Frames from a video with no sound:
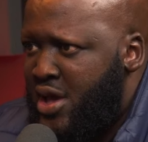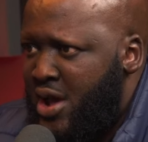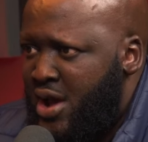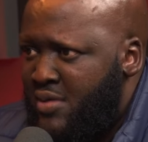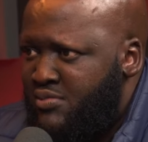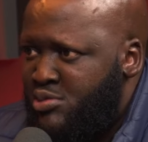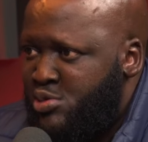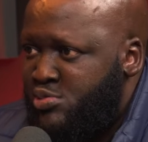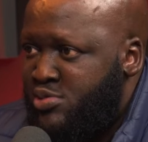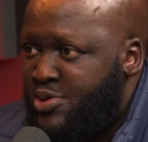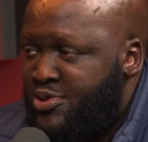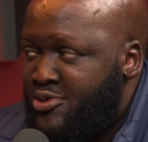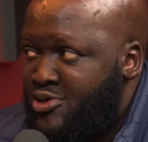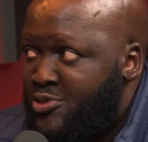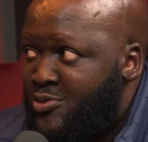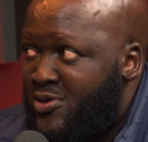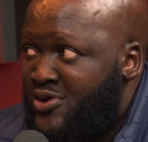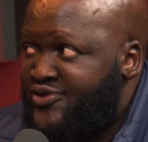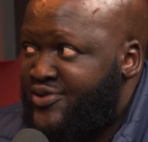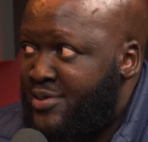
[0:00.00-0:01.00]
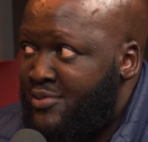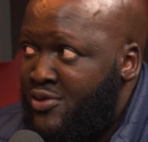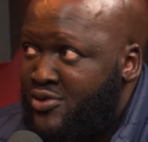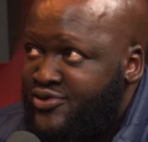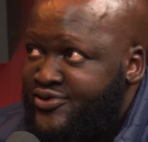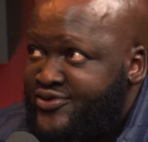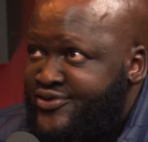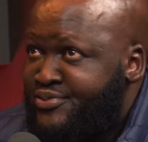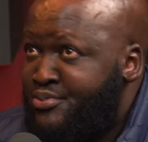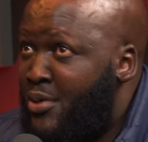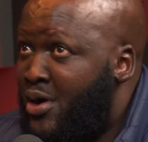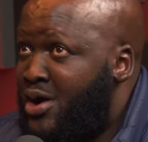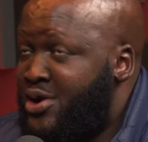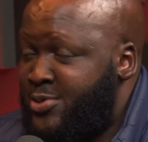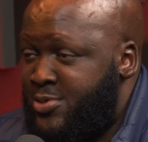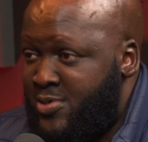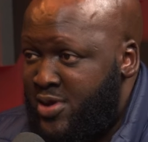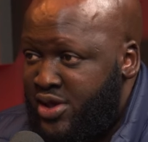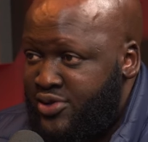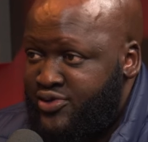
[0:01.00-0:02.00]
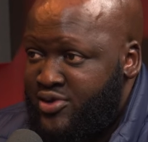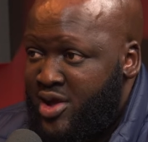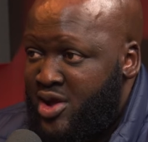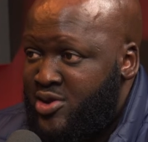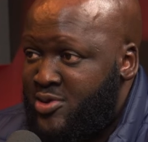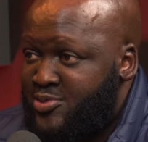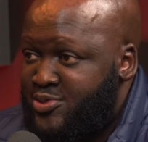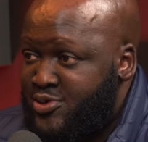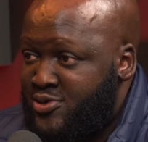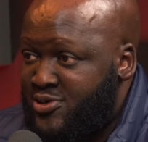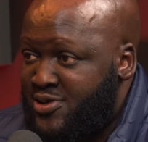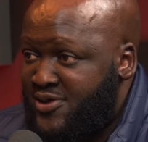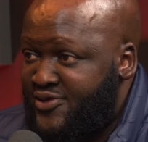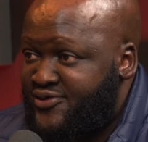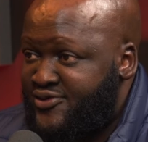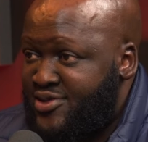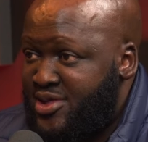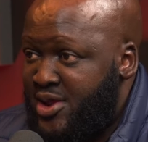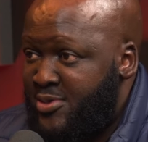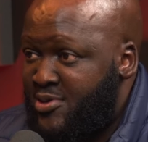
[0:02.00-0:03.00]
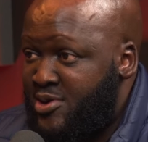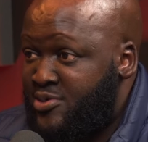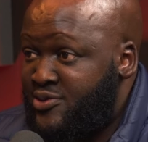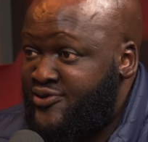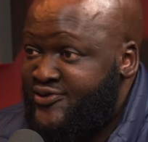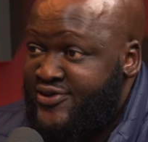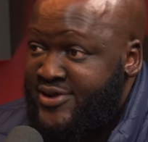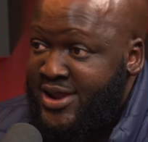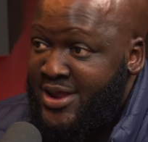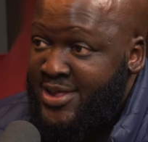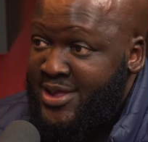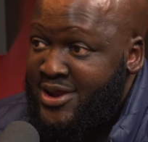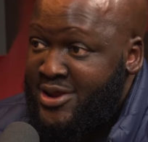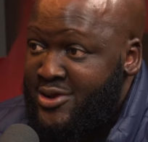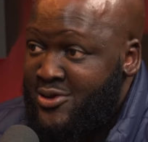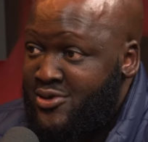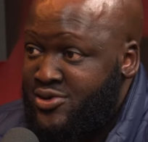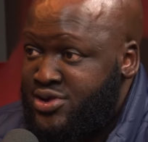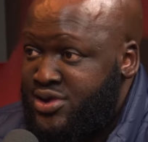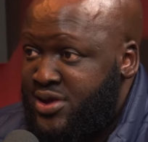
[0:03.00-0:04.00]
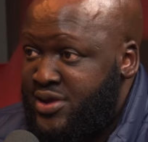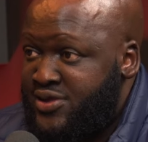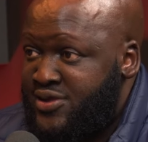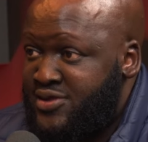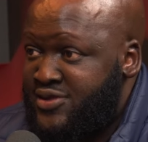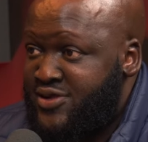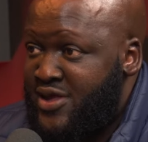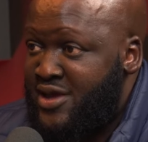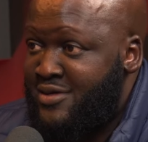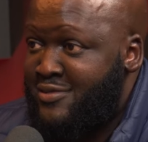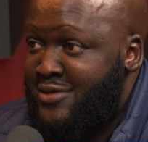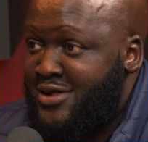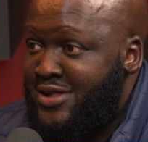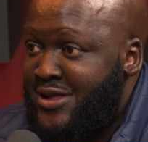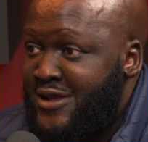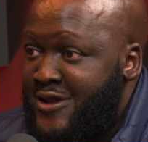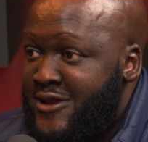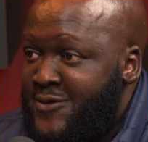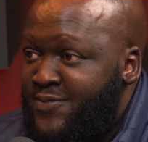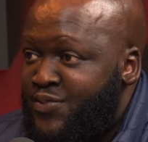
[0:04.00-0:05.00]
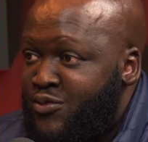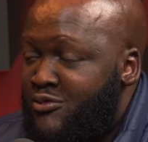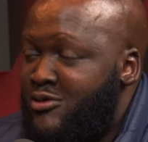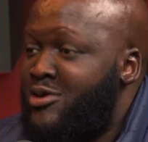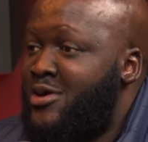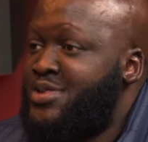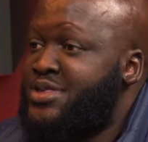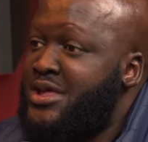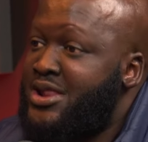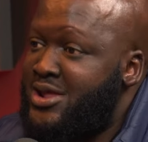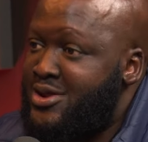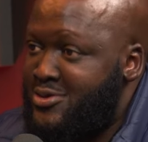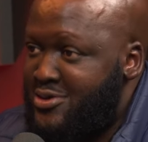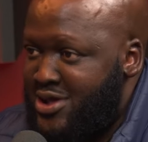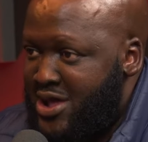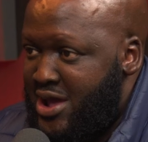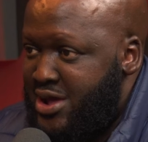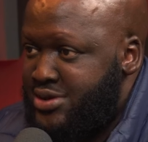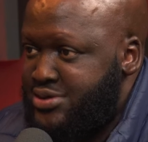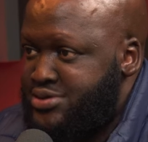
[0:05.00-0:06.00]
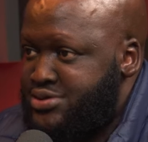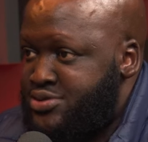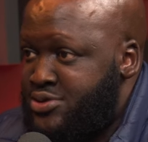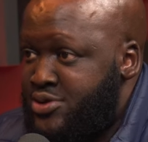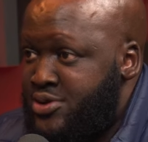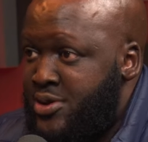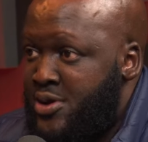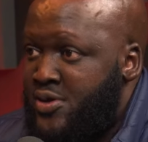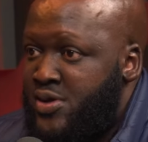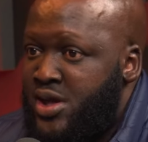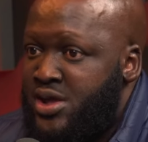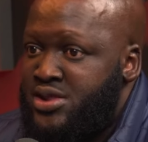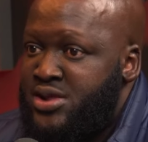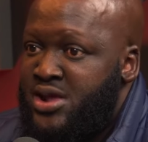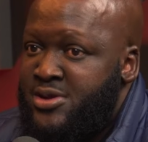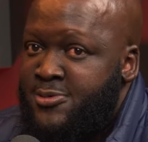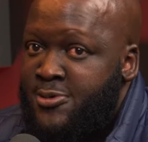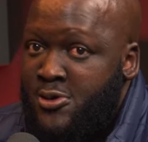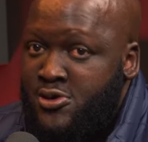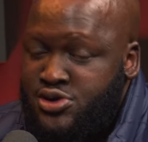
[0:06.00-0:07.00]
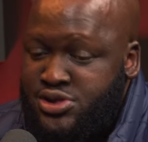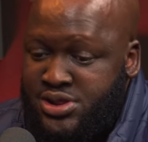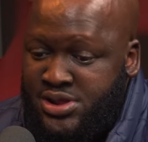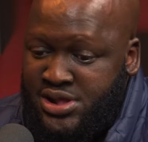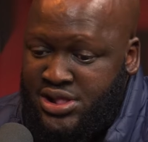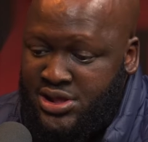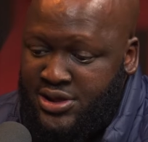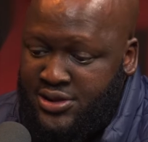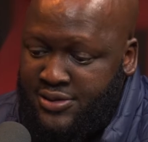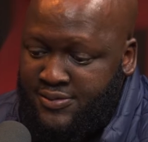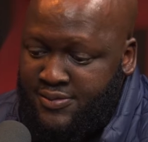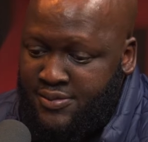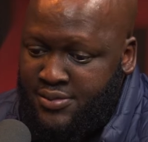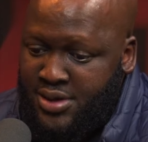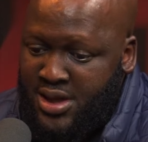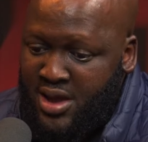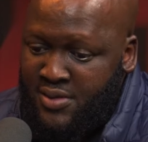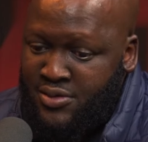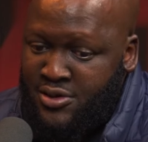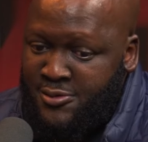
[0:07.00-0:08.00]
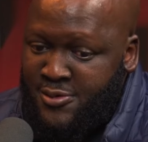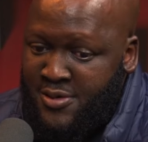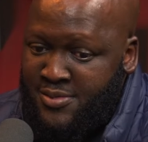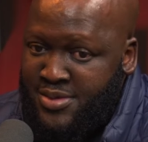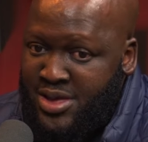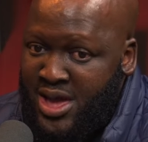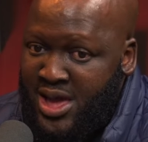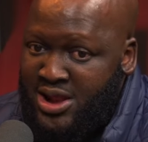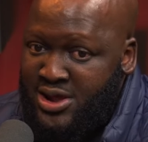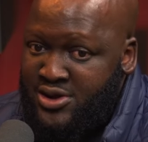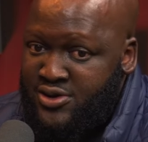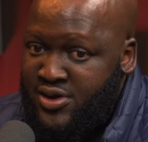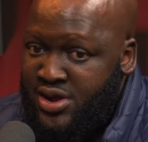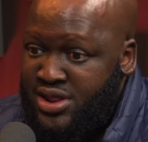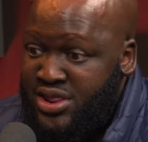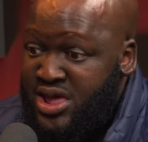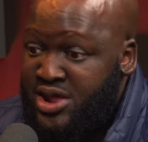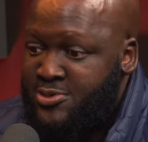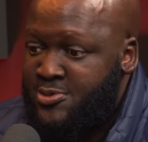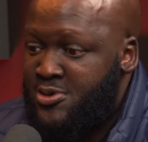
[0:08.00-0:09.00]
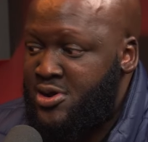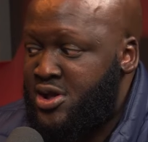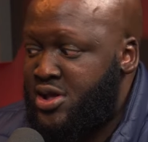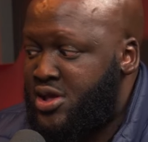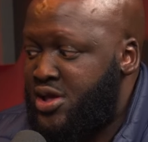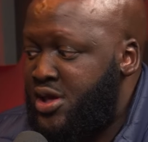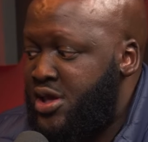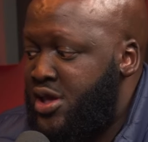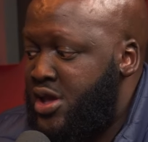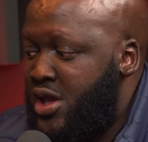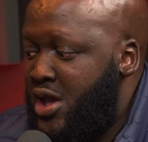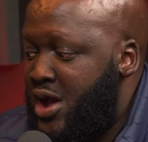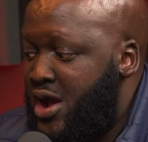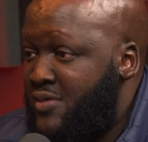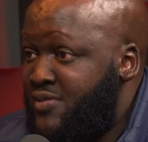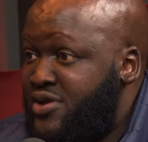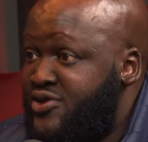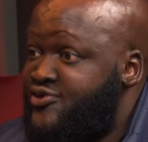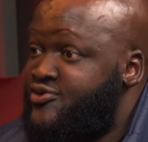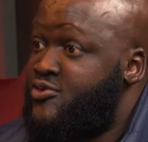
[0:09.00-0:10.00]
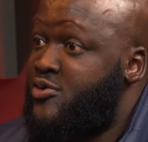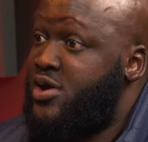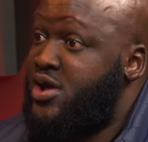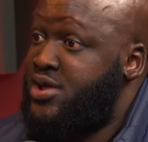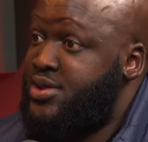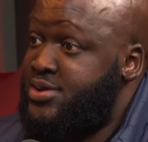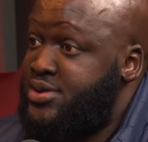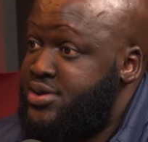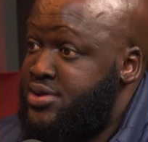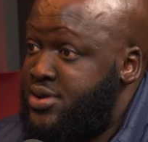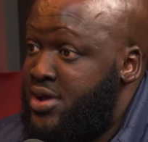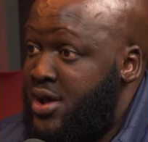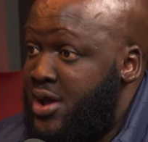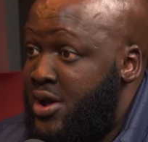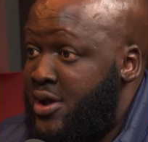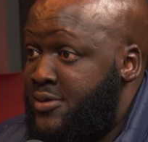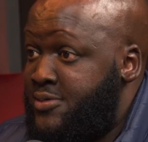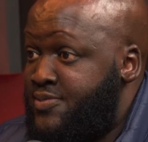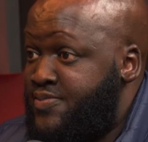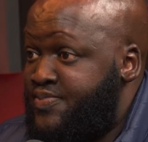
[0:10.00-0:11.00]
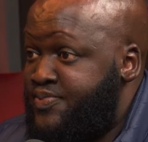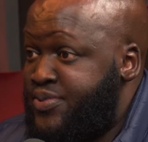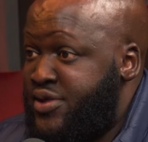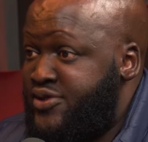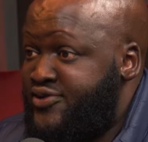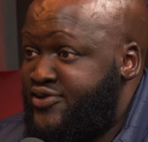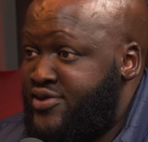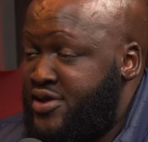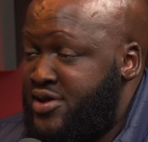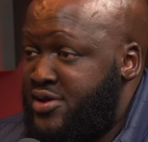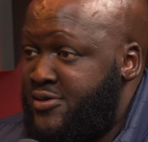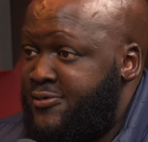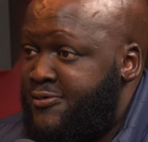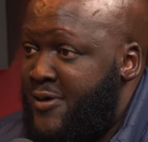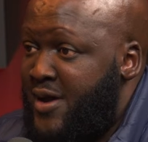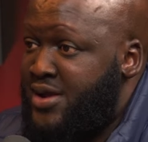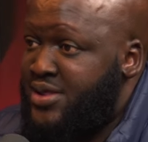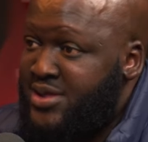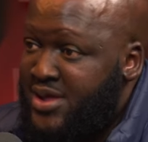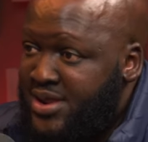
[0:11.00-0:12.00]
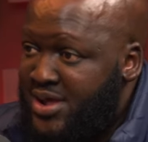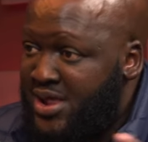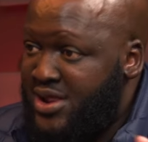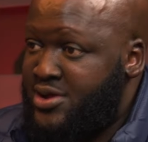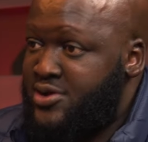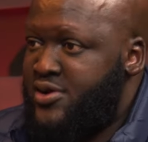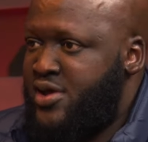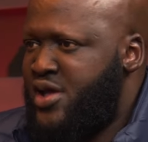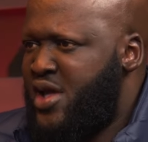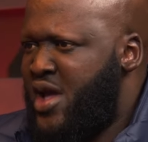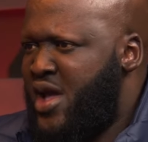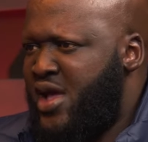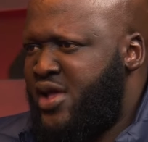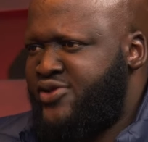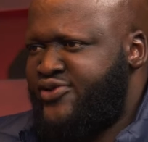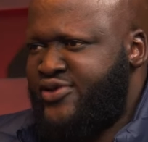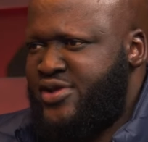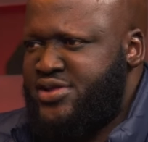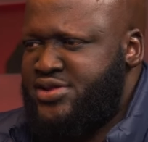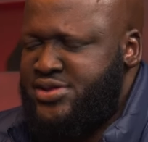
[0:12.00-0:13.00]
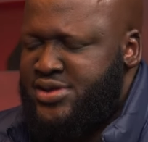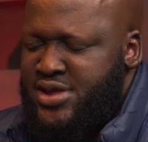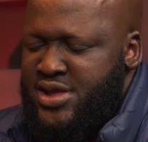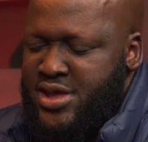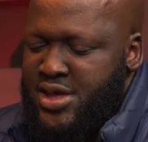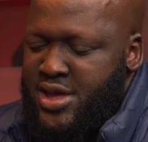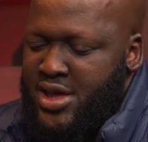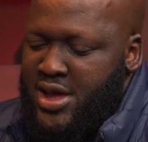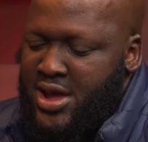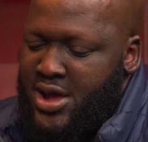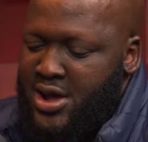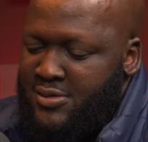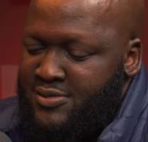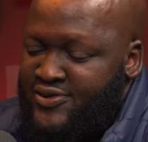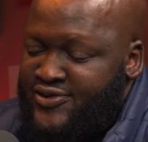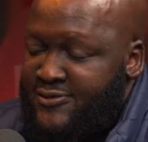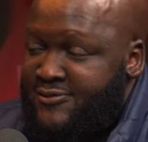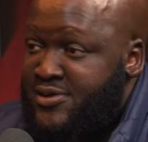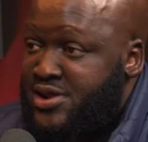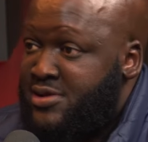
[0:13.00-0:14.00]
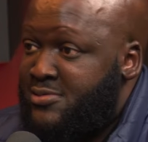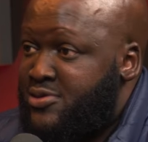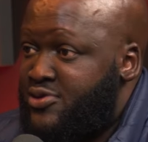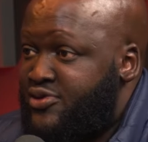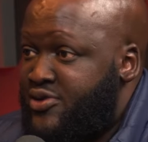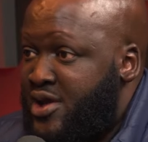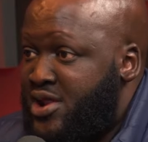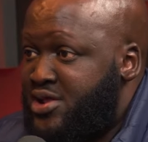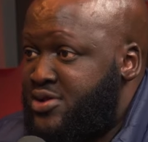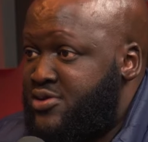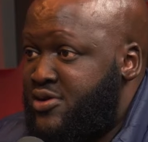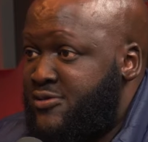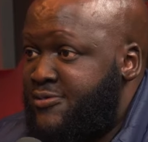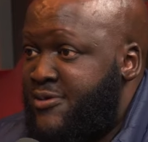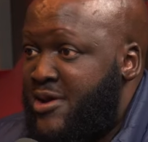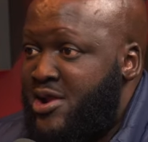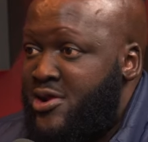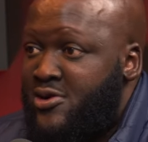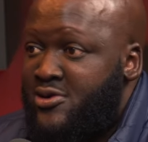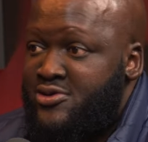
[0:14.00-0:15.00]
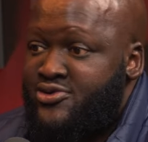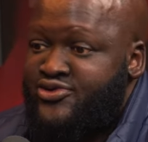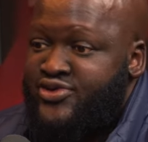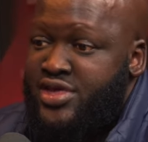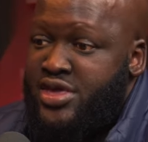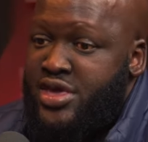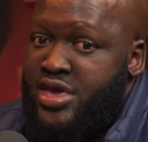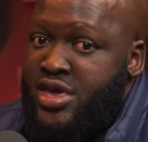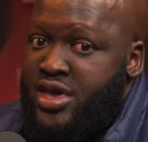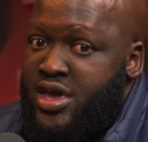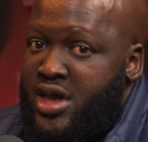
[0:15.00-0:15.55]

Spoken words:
And we thought, what's the most smart way to kind of do this so that when we sit at the negotiating table, we're not the little guy, and fortunately, coming from the Alan Gray network, E-Squared is a fund that Alan Gray has, and it's available to Alan Gray fellows.